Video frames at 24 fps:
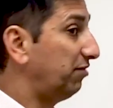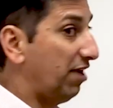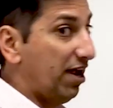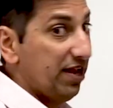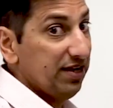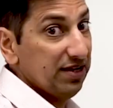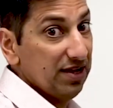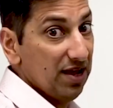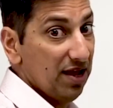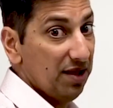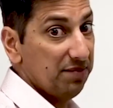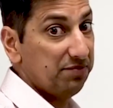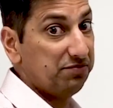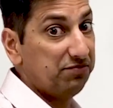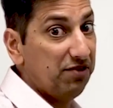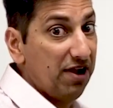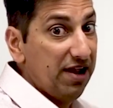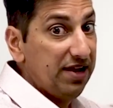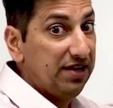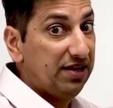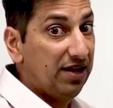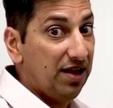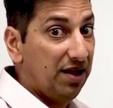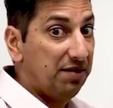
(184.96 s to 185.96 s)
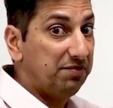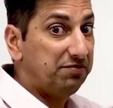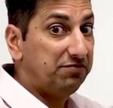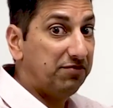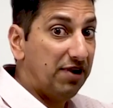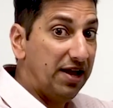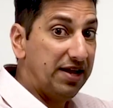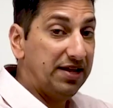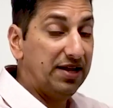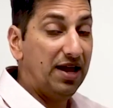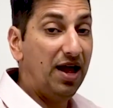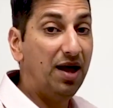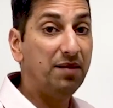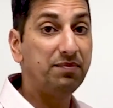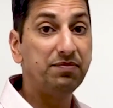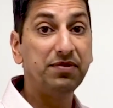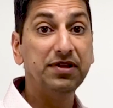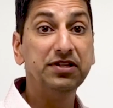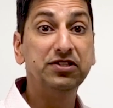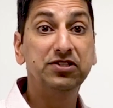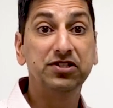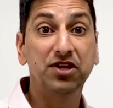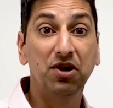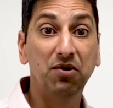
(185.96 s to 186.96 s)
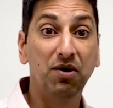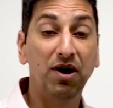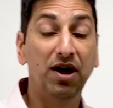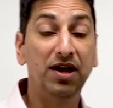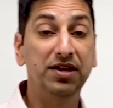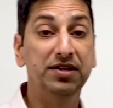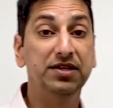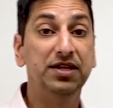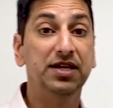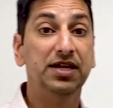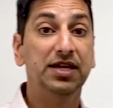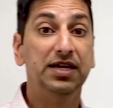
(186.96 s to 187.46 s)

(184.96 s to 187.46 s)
right, up, right, up, right, up, and so on.